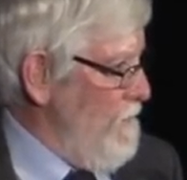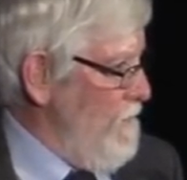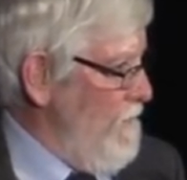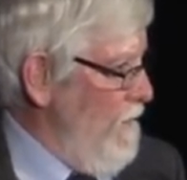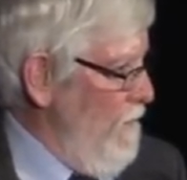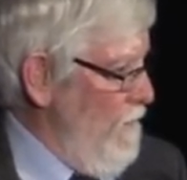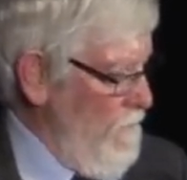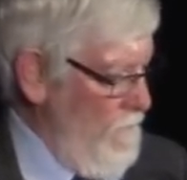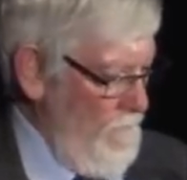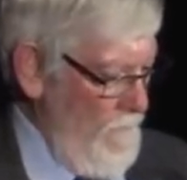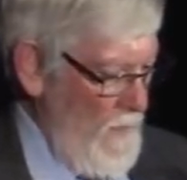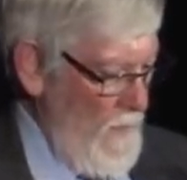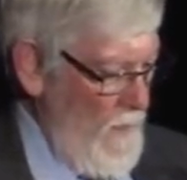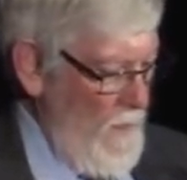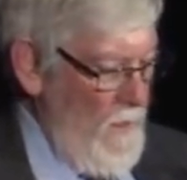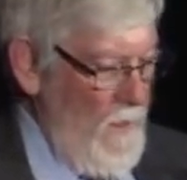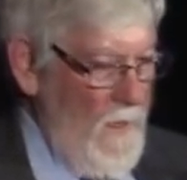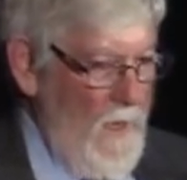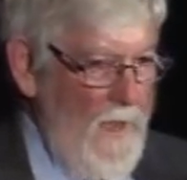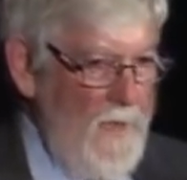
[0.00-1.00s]
So
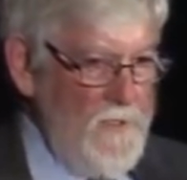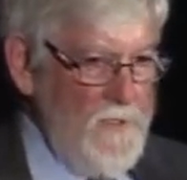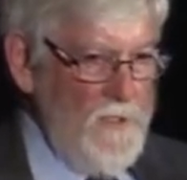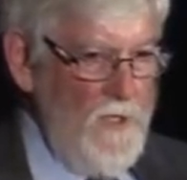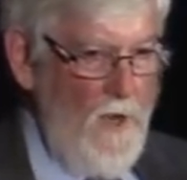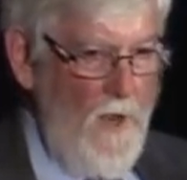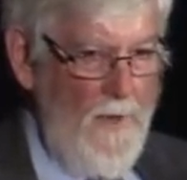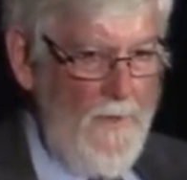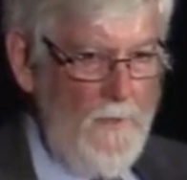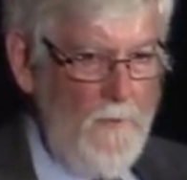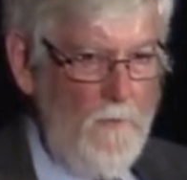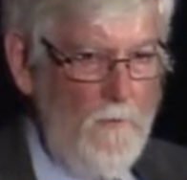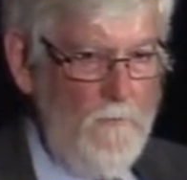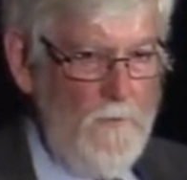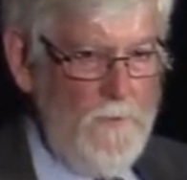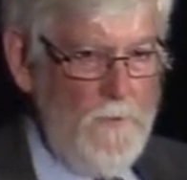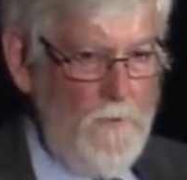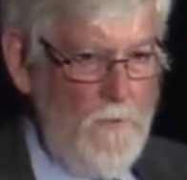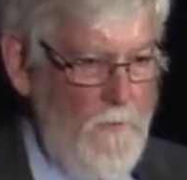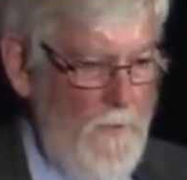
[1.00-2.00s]
a cycle
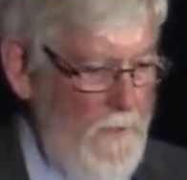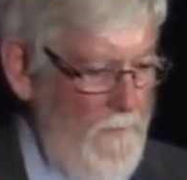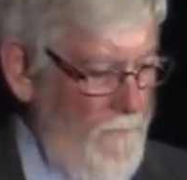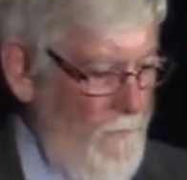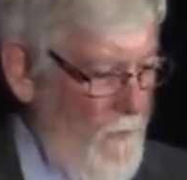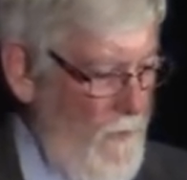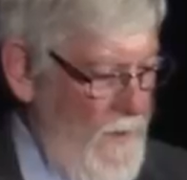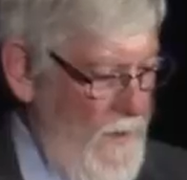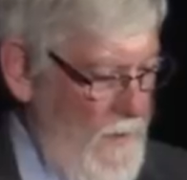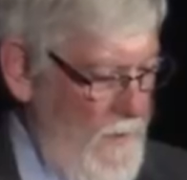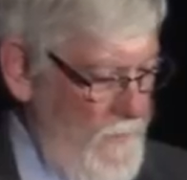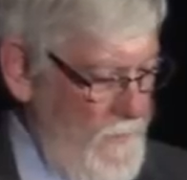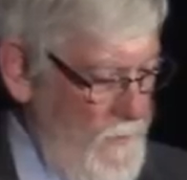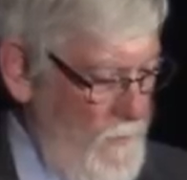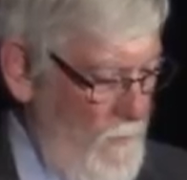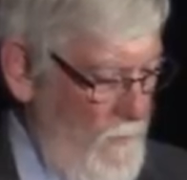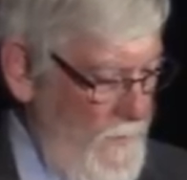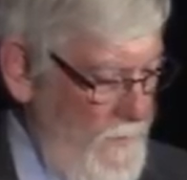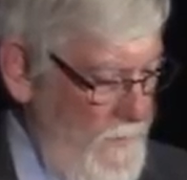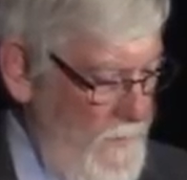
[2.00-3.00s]
was 24 hours
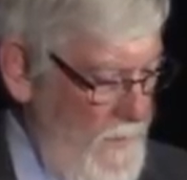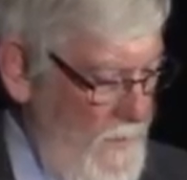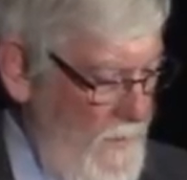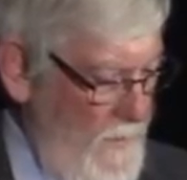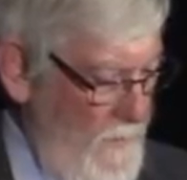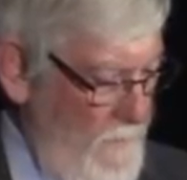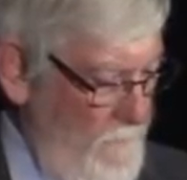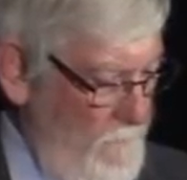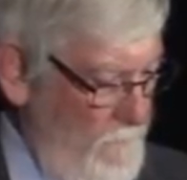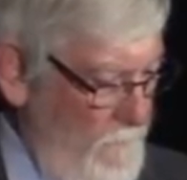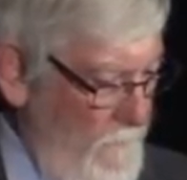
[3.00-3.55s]
or 1 day.